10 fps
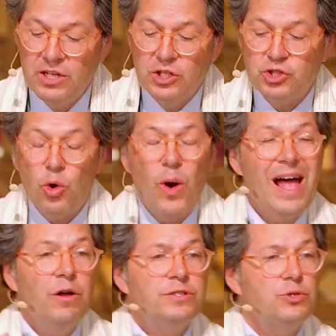So
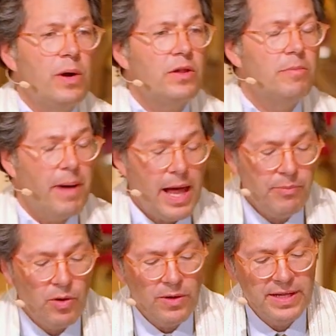elsewhere in the
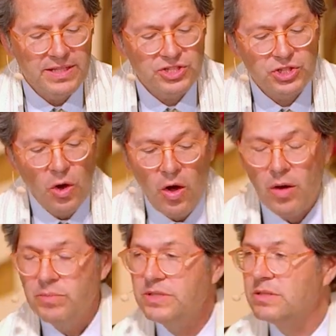Bible, in the
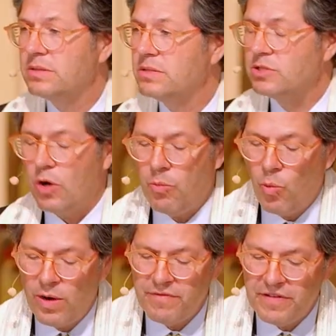Psalms, Psalm
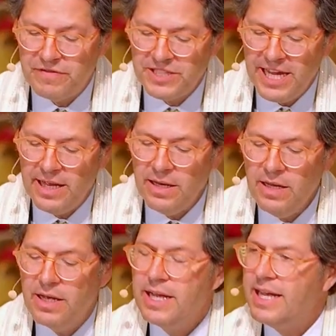115,
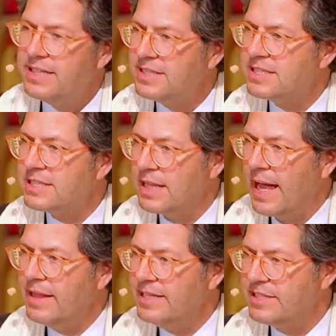it's a
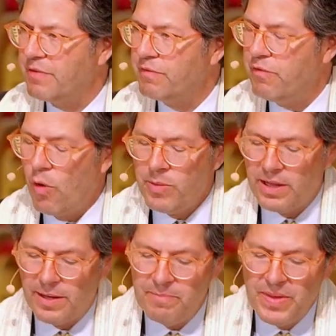slightly different
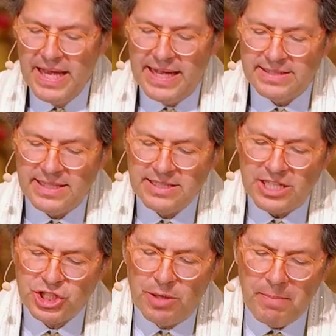formula. It says,
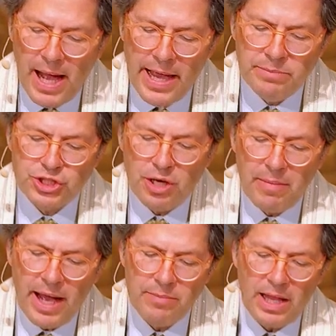Hashamayim
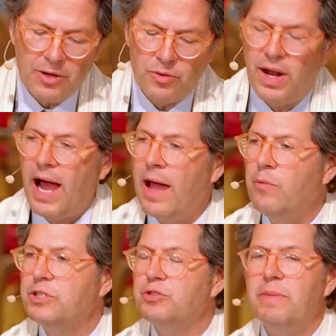shamayim ladonai,
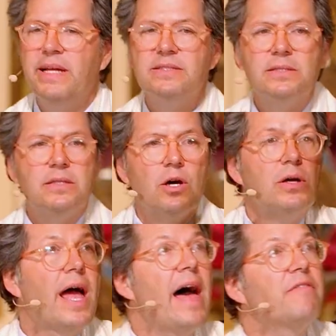which means the
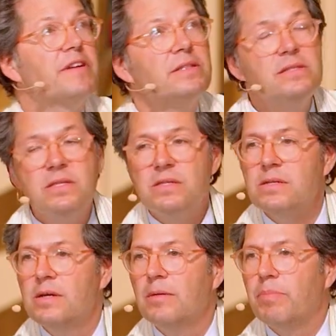heavens
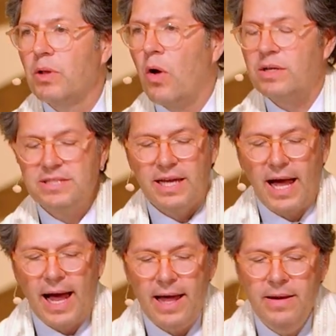belong to
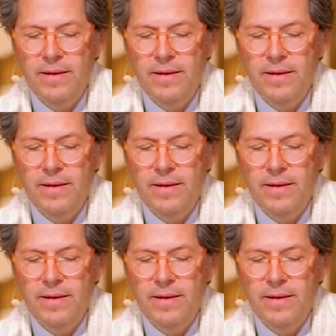God.